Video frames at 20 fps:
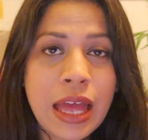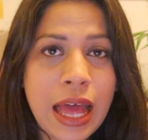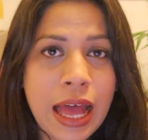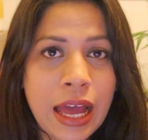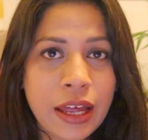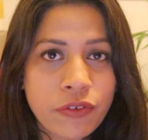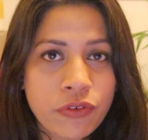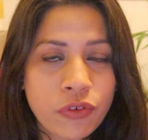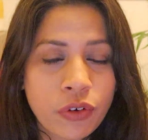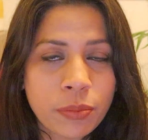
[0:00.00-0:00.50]

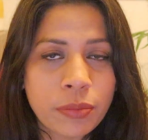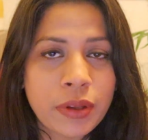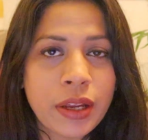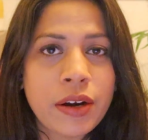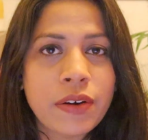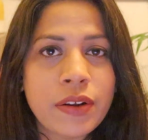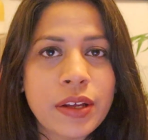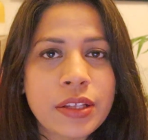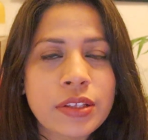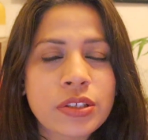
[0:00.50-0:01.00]
And from
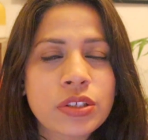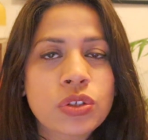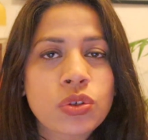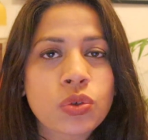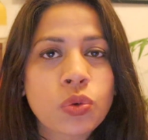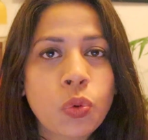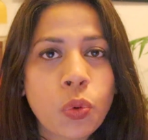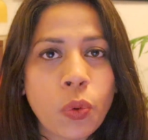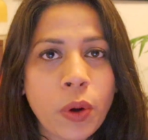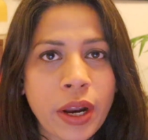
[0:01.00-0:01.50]
there it's
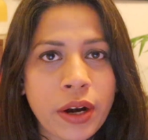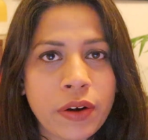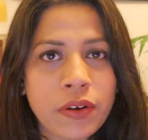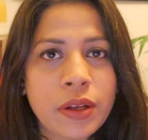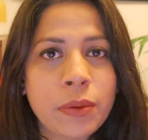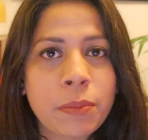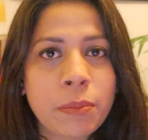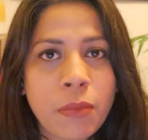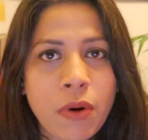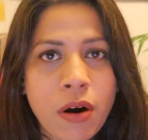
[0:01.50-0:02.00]

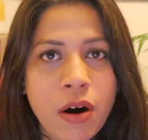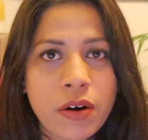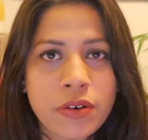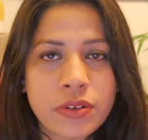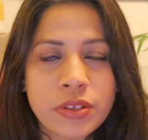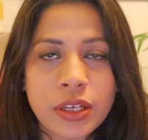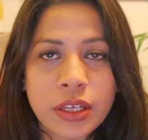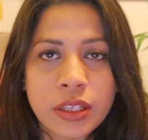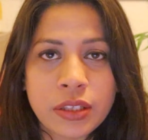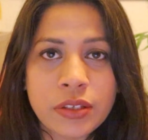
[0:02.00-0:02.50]
squaring
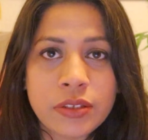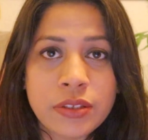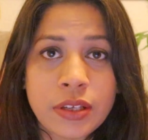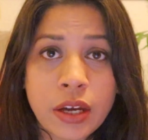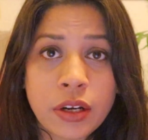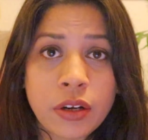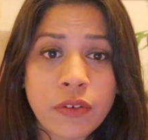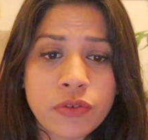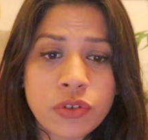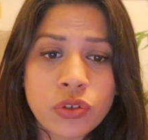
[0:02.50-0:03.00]
Mars in the
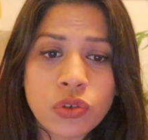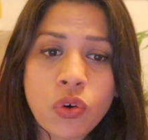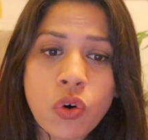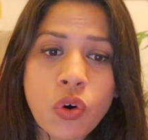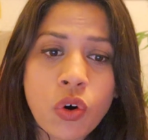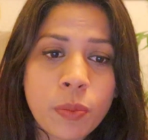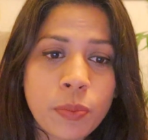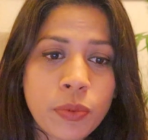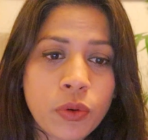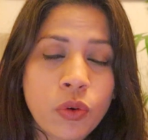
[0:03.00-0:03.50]
sign of
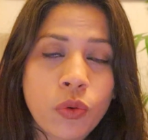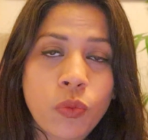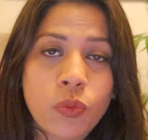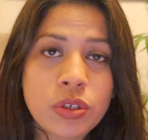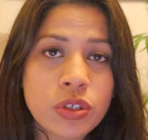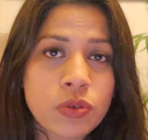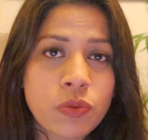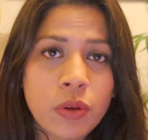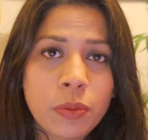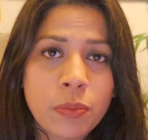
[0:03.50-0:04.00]
Scorpio,
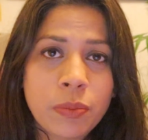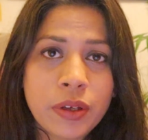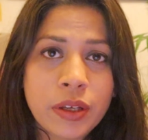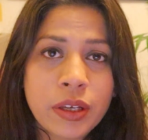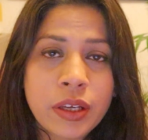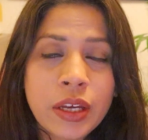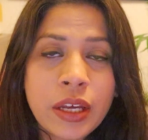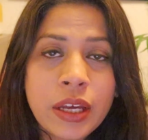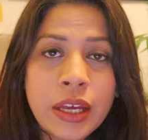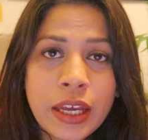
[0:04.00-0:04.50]
which will
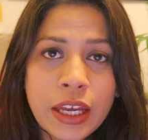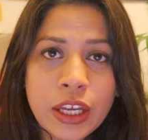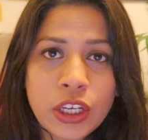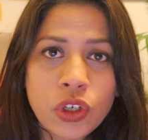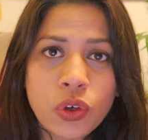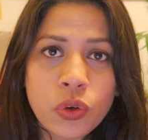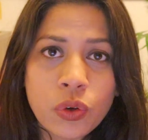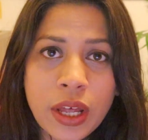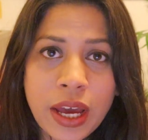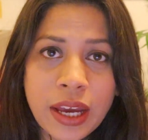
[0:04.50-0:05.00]
be in
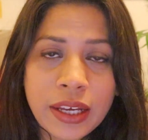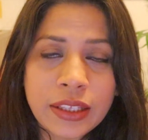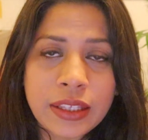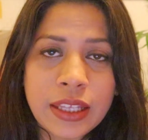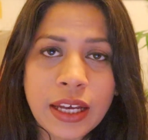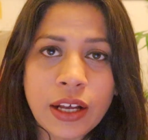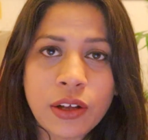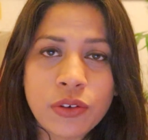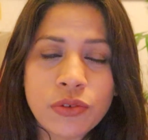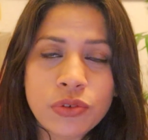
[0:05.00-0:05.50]
your 9th
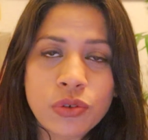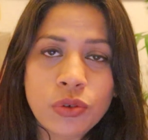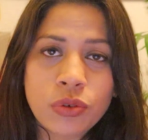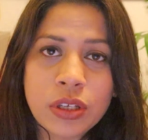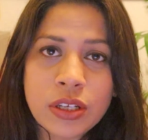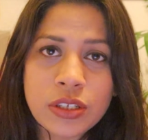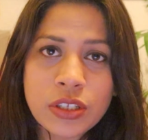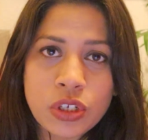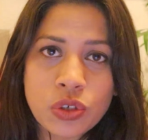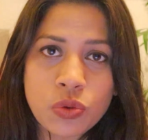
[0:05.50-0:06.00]
house. So
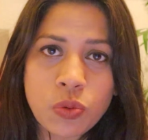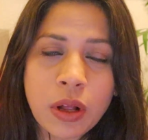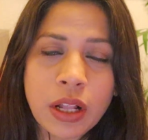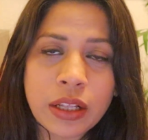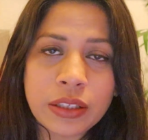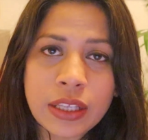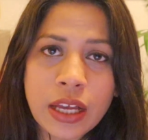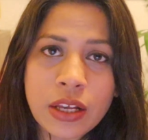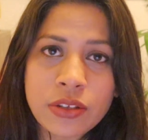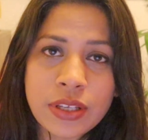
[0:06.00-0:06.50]
there's a
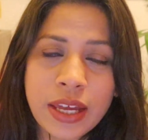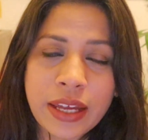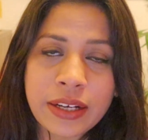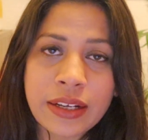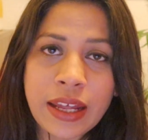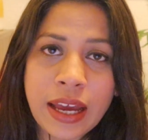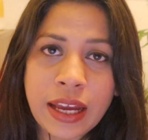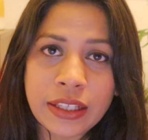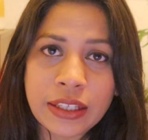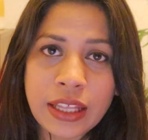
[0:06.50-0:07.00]
12th house and
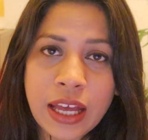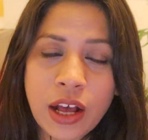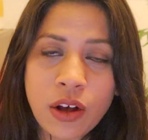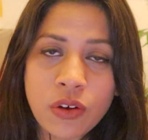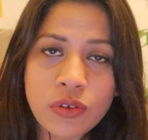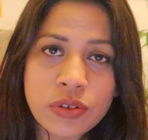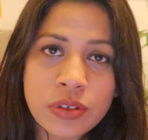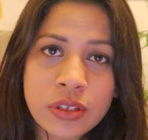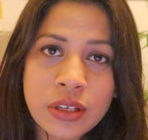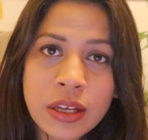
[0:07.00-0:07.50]
9th
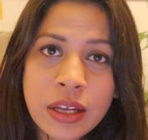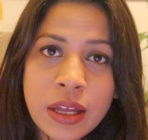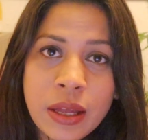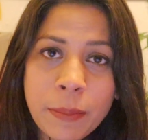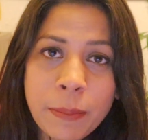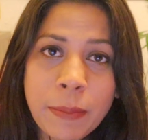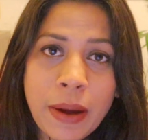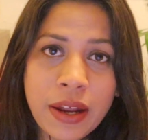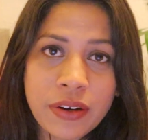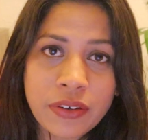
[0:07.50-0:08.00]
house
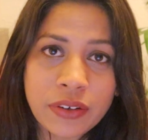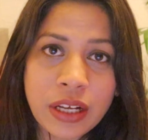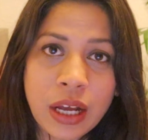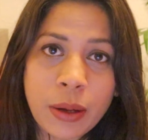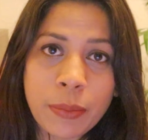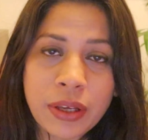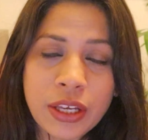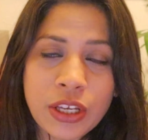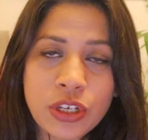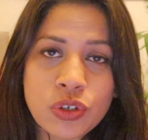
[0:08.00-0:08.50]
matter
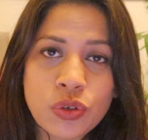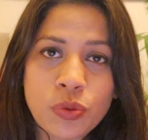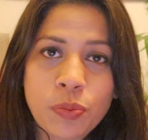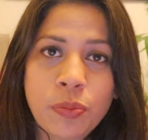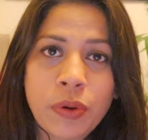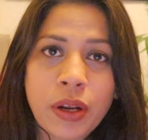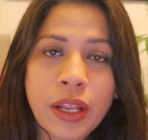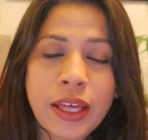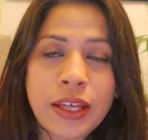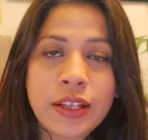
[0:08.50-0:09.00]
coming into
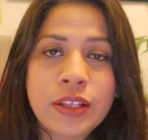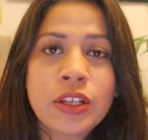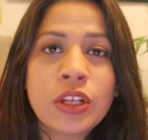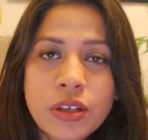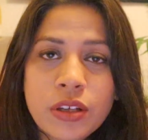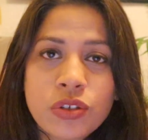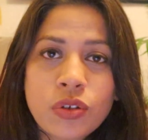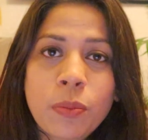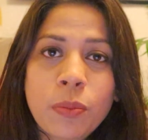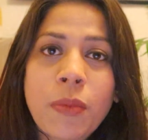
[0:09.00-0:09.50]
play.
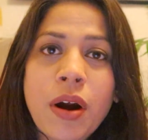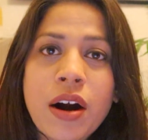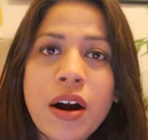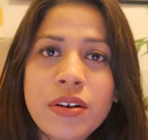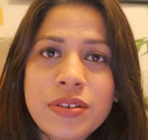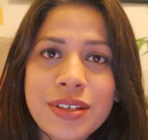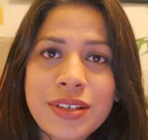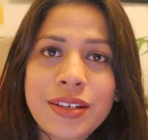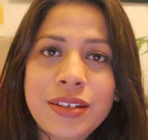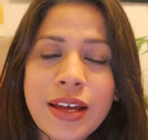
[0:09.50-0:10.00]
So
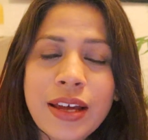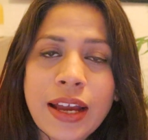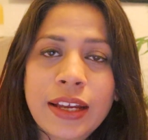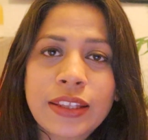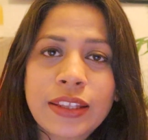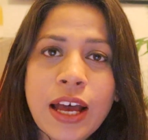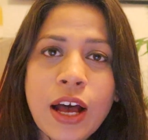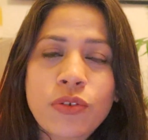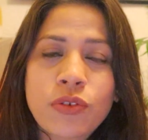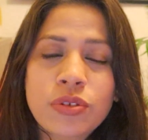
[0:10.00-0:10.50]
Mars in
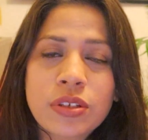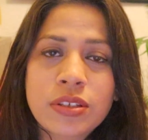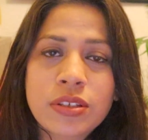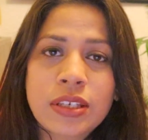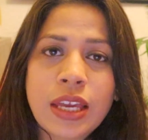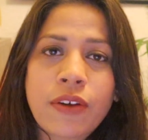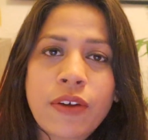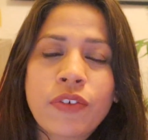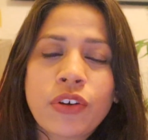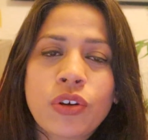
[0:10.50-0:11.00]
9th house is
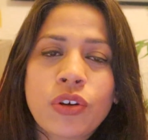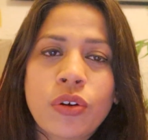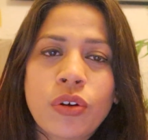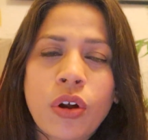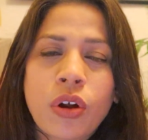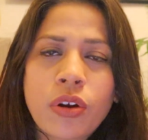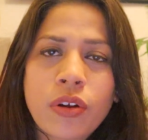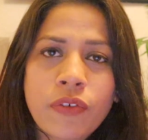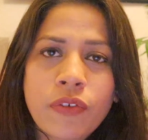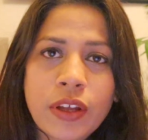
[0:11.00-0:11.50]
giving you a
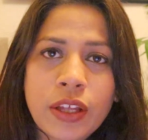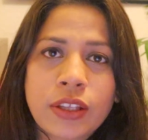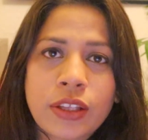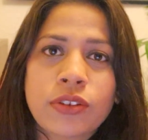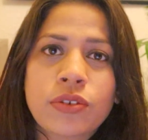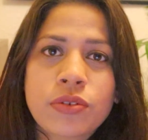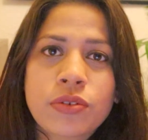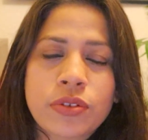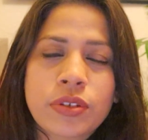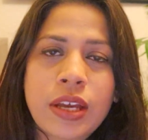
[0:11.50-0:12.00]
lot of
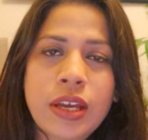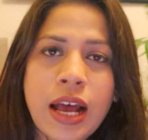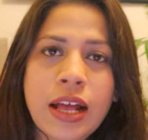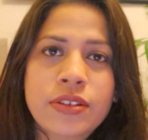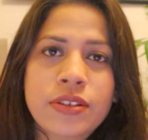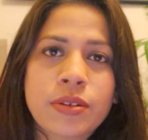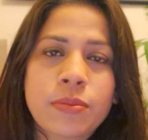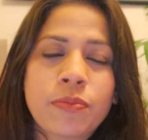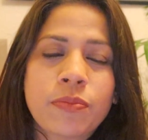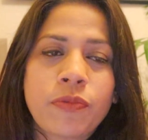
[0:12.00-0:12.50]

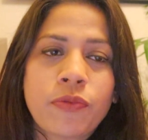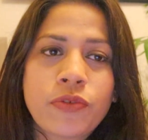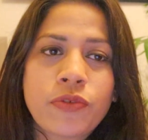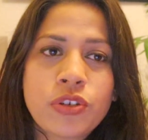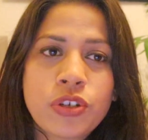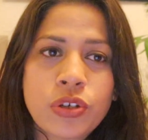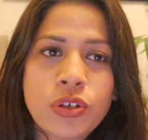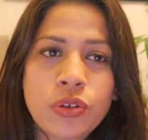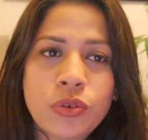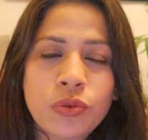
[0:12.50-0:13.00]
enthusiasm
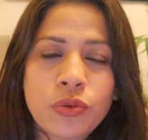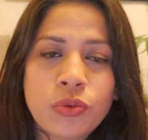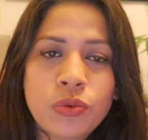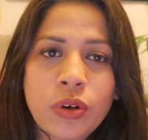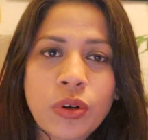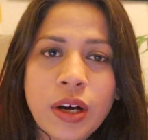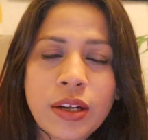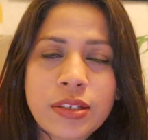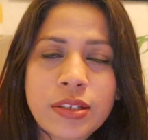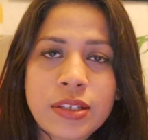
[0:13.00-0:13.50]

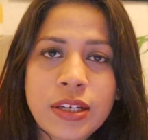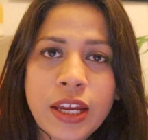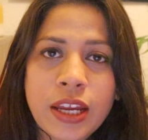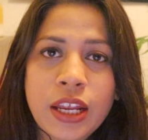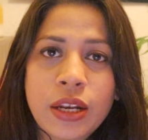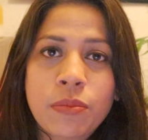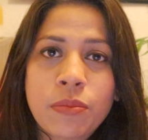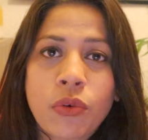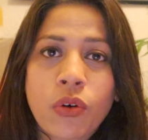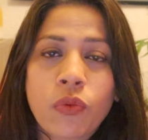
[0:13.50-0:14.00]
to
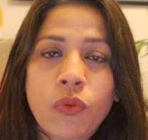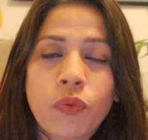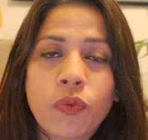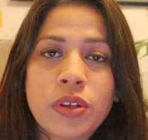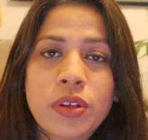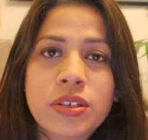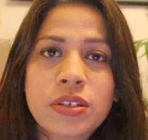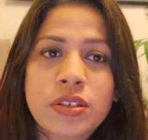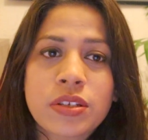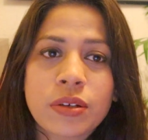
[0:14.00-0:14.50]
attain more
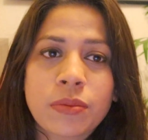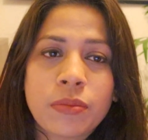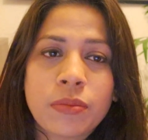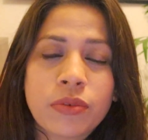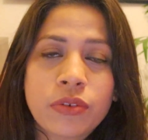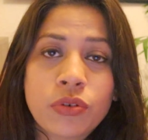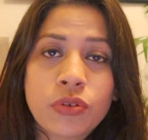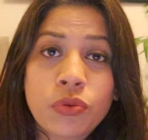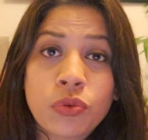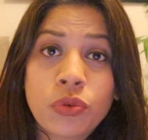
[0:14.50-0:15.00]

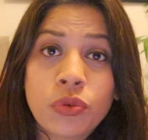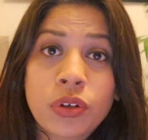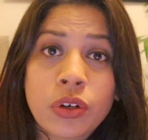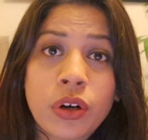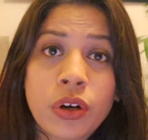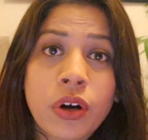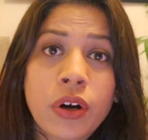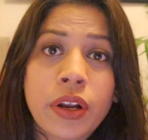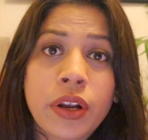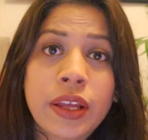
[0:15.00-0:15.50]
wisdom through
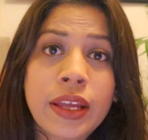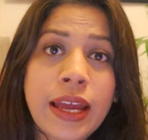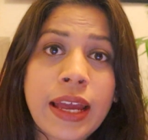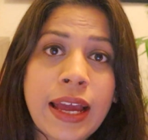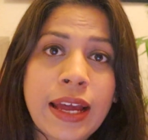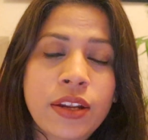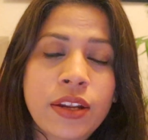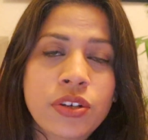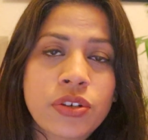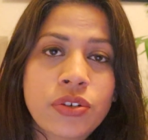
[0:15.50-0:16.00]
learning
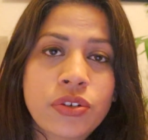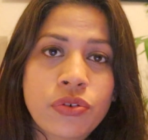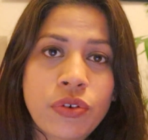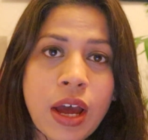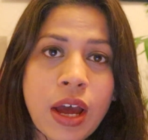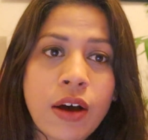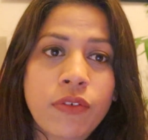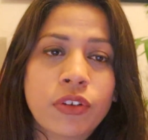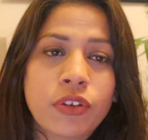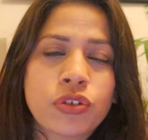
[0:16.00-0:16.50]
and
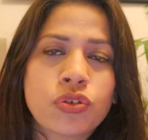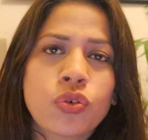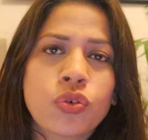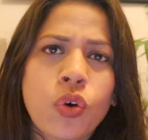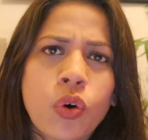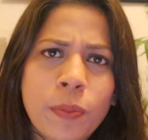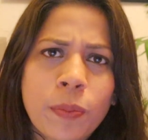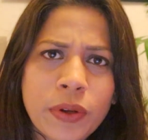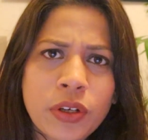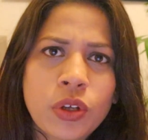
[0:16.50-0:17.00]
travel, to
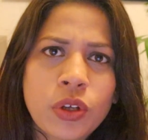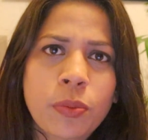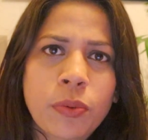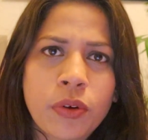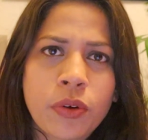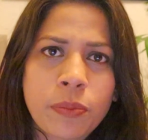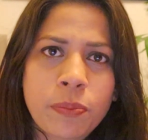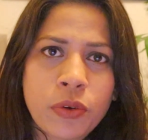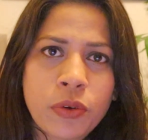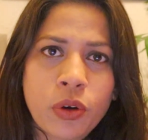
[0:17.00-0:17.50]
open
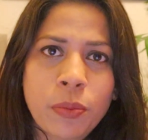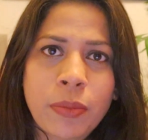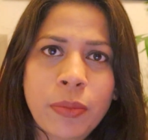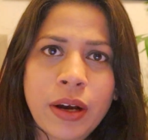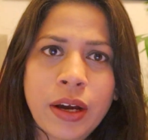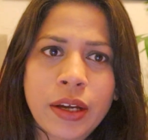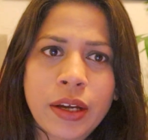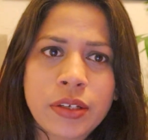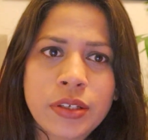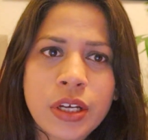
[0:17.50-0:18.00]
your
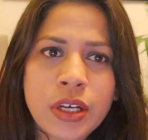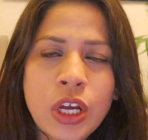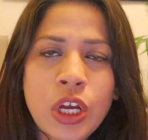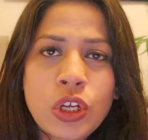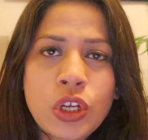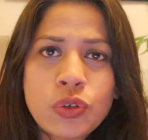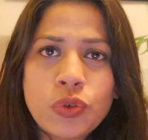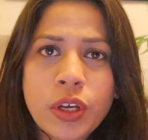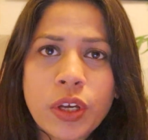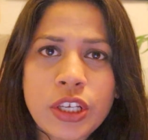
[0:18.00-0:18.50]
mind,
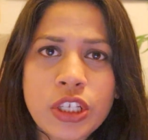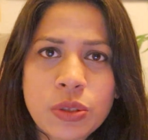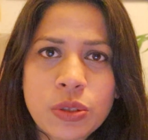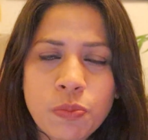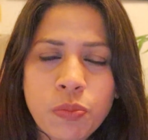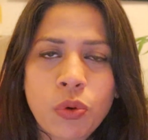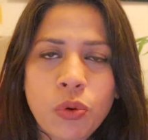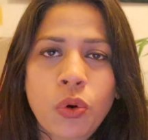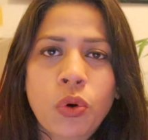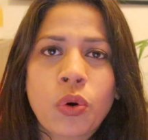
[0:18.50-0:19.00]
to
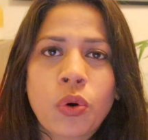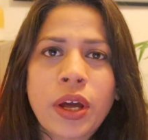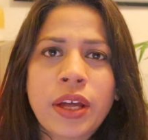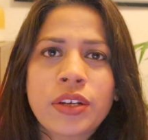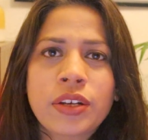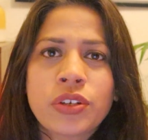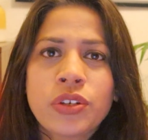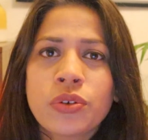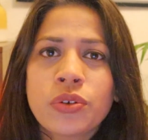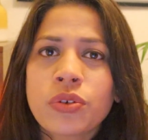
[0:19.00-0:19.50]
explore
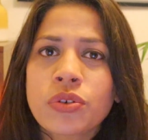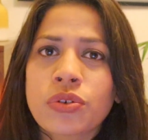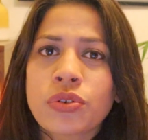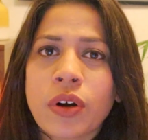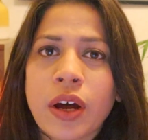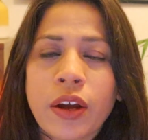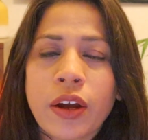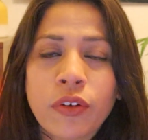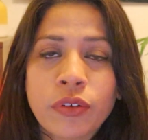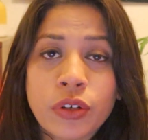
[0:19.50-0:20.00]
and
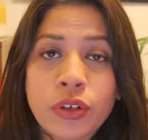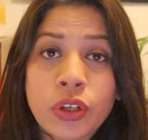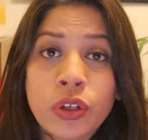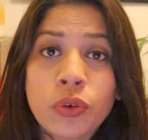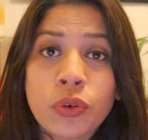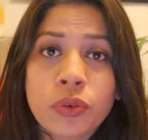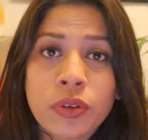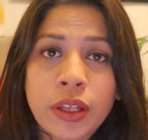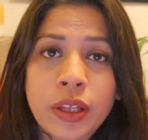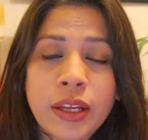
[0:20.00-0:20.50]
try out
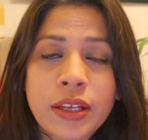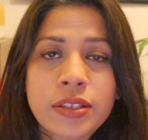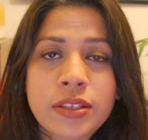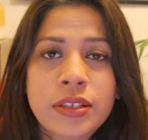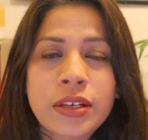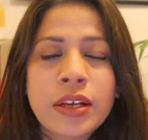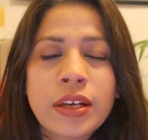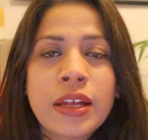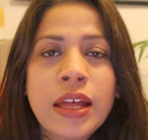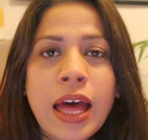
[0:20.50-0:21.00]
new things.